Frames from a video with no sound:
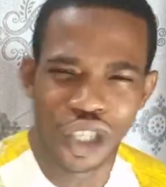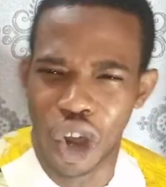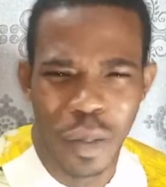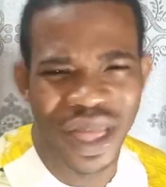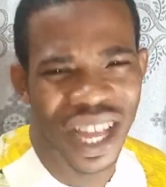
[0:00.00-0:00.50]

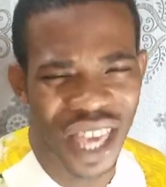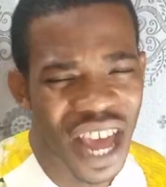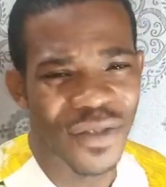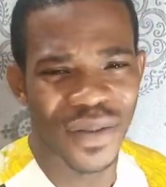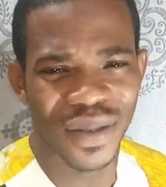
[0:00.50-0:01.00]
Don't be
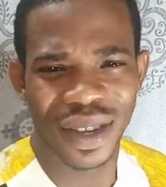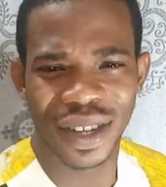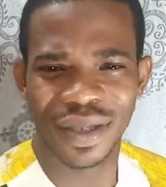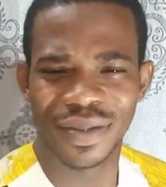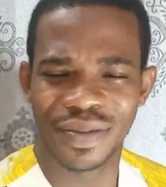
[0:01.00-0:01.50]
deceived.
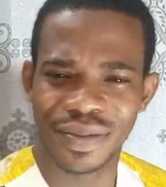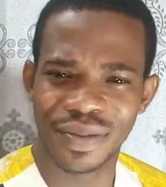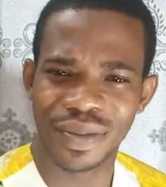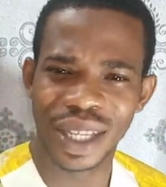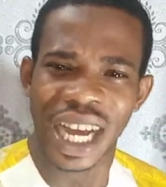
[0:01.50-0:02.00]

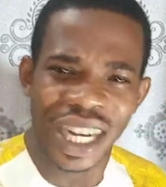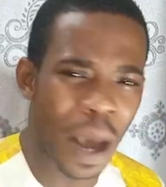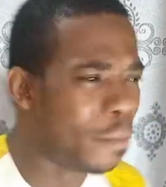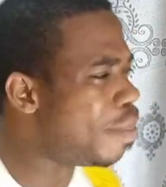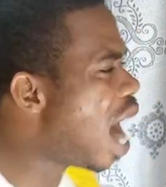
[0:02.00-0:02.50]

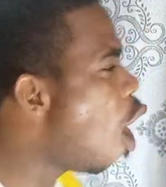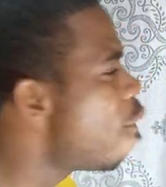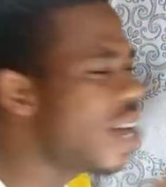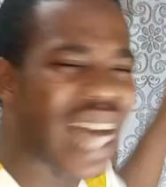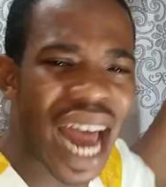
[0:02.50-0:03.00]
The
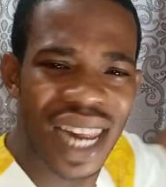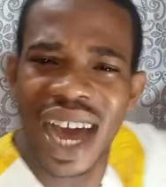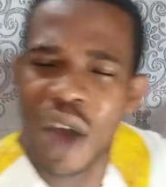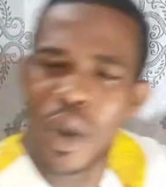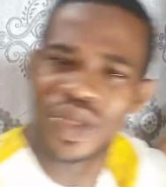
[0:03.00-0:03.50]
mouth of
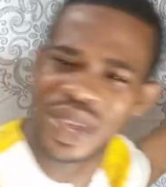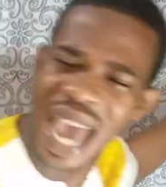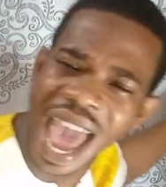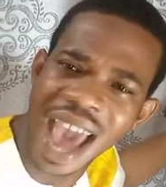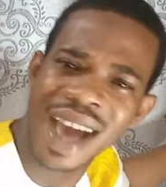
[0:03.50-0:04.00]
Gadara was
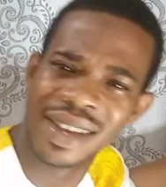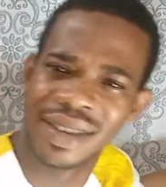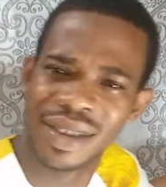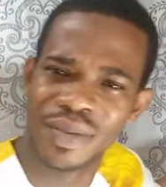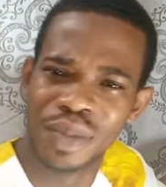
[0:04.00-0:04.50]
there.
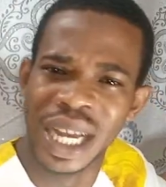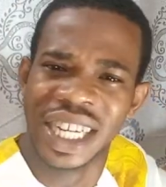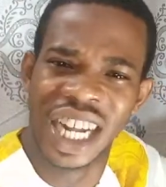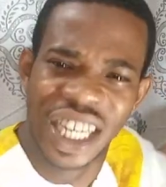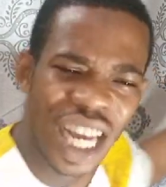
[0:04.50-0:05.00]

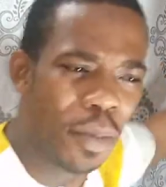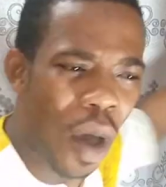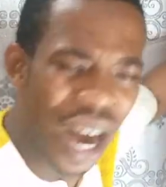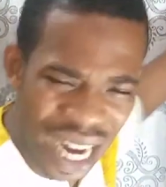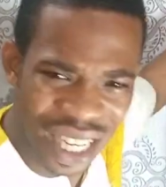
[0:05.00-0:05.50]
The
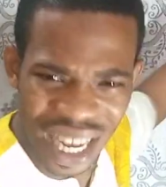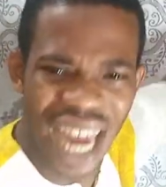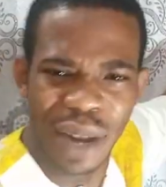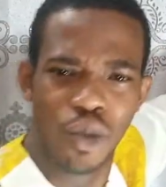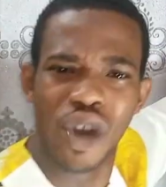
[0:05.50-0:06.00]
demon
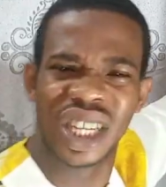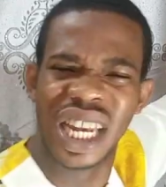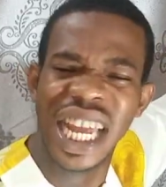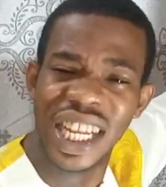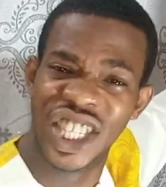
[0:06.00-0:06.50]
inside him
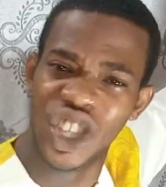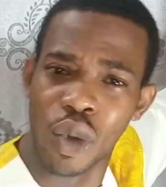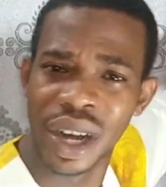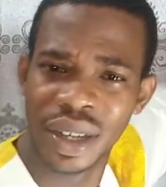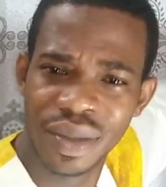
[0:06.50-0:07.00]
was legion.